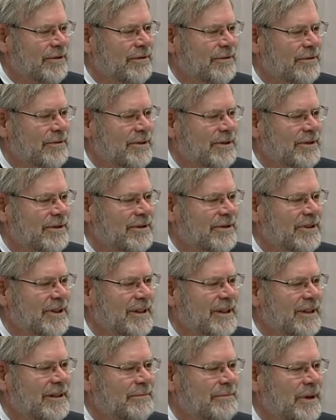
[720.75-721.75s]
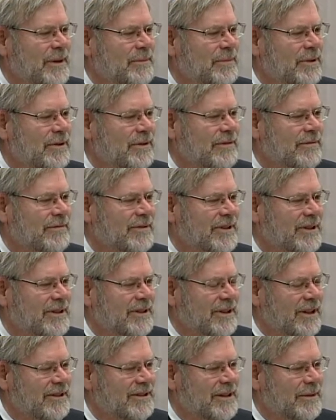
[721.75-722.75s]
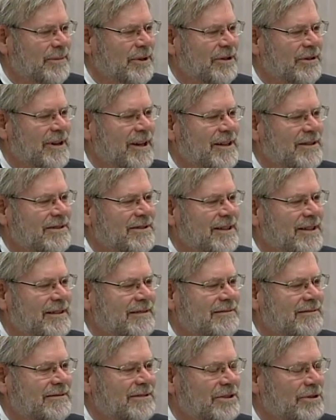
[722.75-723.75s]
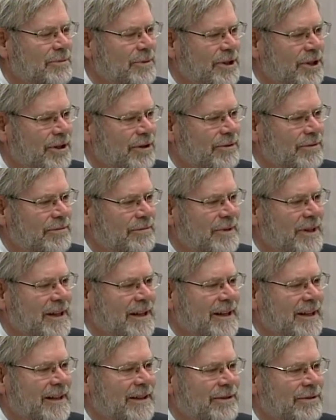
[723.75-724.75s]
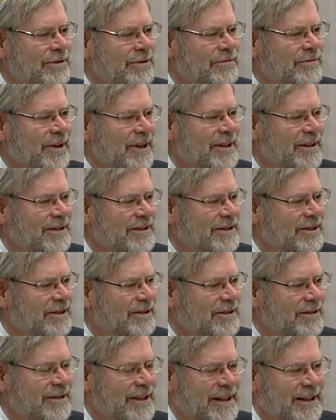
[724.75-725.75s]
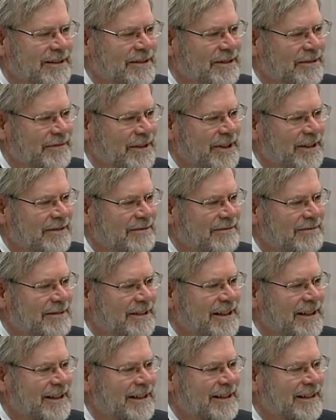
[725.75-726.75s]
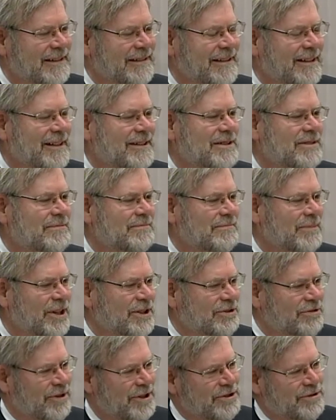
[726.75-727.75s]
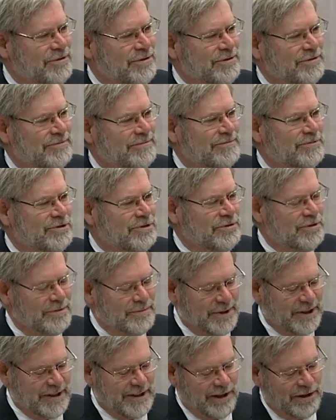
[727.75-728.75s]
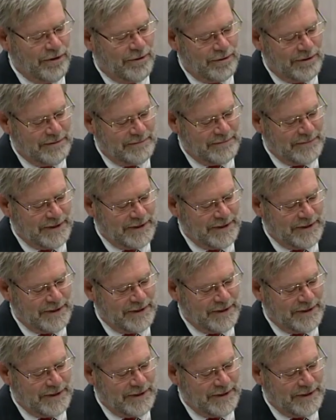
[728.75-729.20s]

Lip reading: who is a member of the Young Democrats at UNO who volunteered at an event, and it's my treasurer, Truman Gerhold.